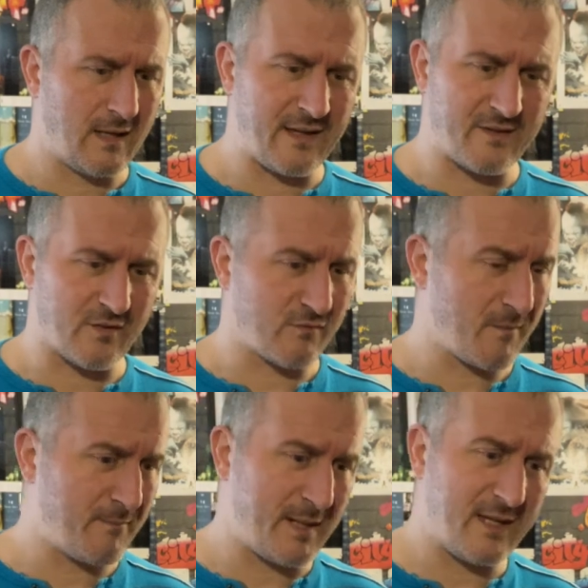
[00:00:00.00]
It's a
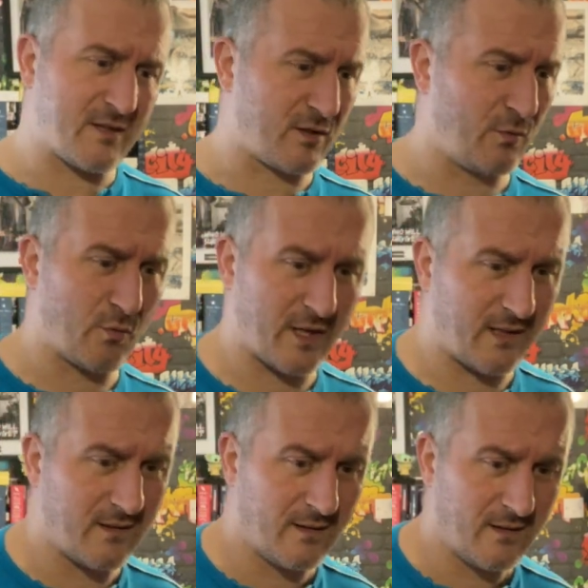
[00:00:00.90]
repeated
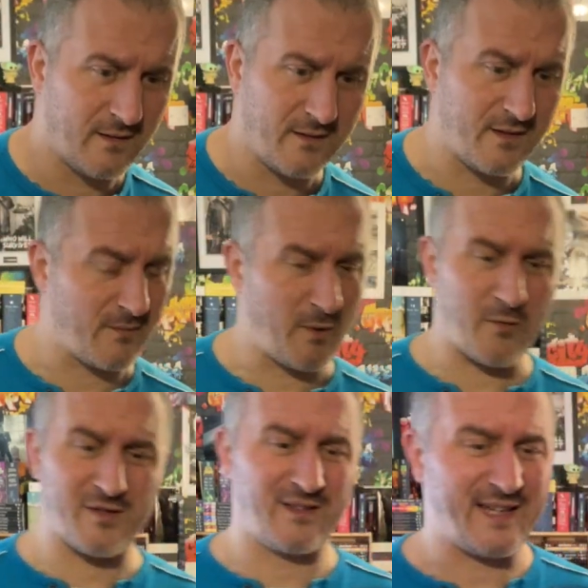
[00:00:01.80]
slogan that's about
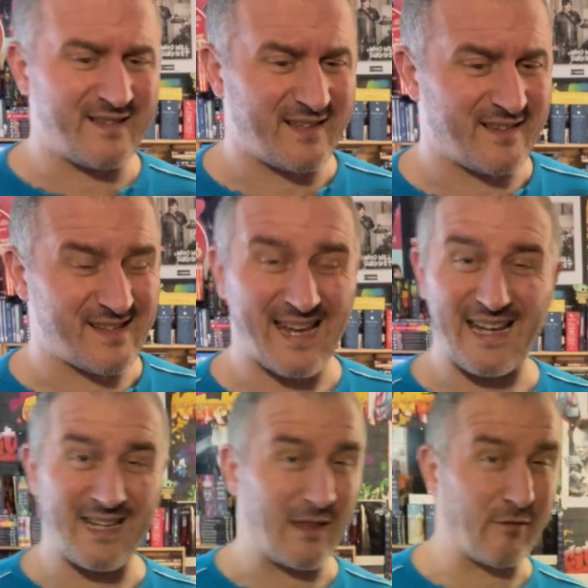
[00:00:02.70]
as lazy as
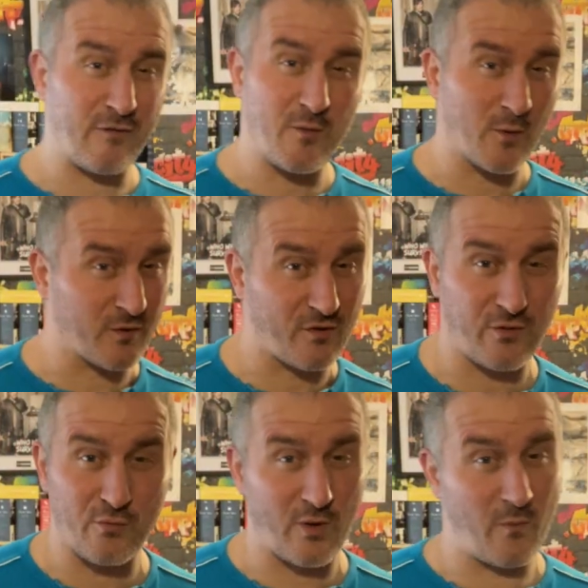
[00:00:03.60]
any three-word
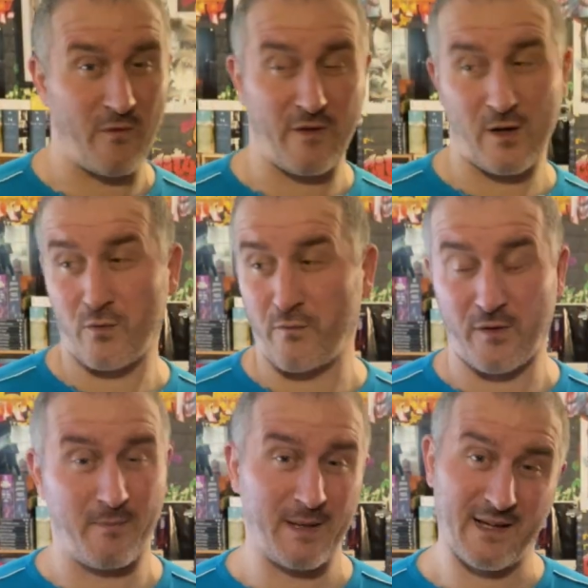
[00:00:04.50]
slogan we've heard over
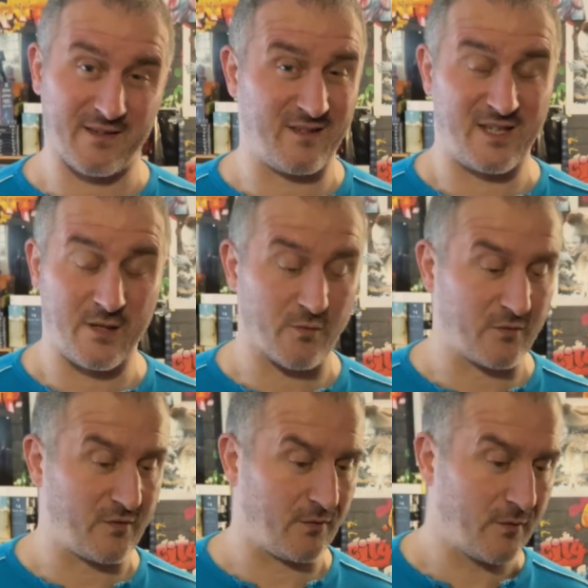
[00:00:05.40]
the past year or
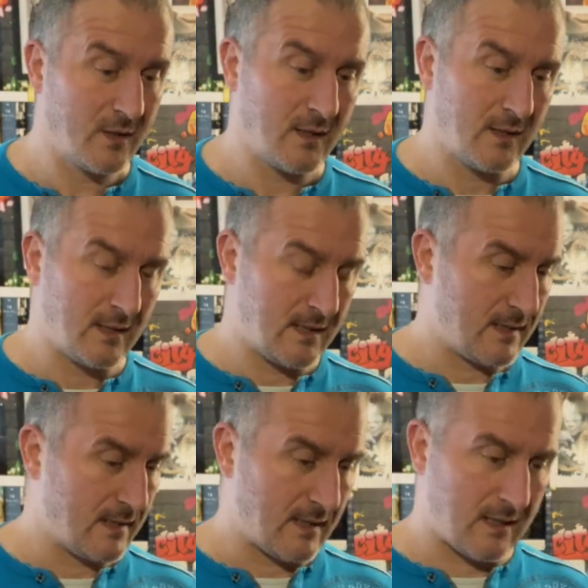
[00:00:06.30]
two.
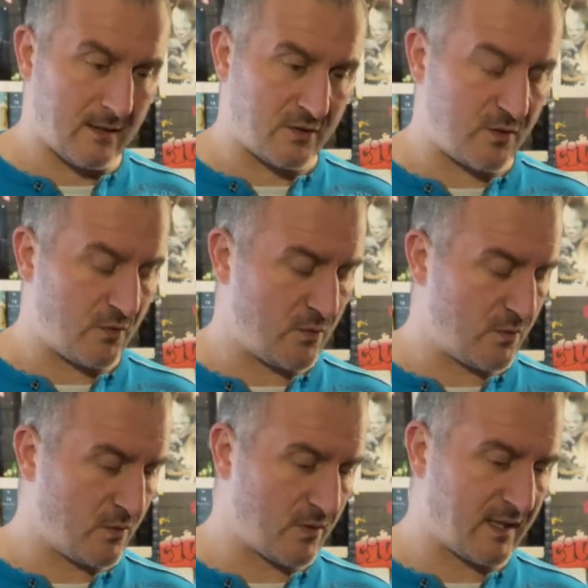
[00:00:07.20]

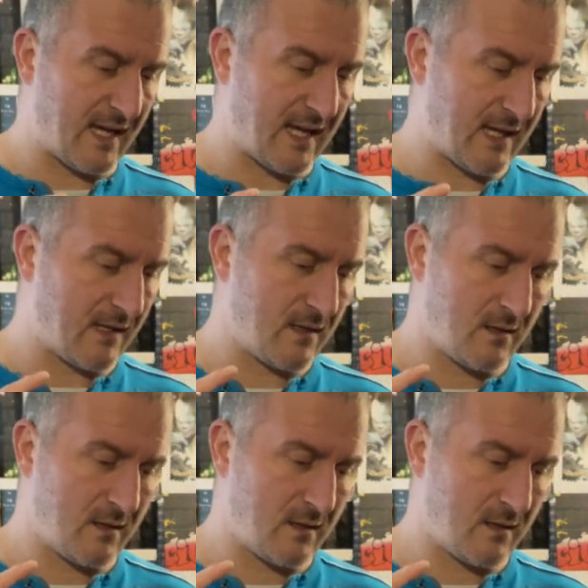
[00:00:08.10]
You get,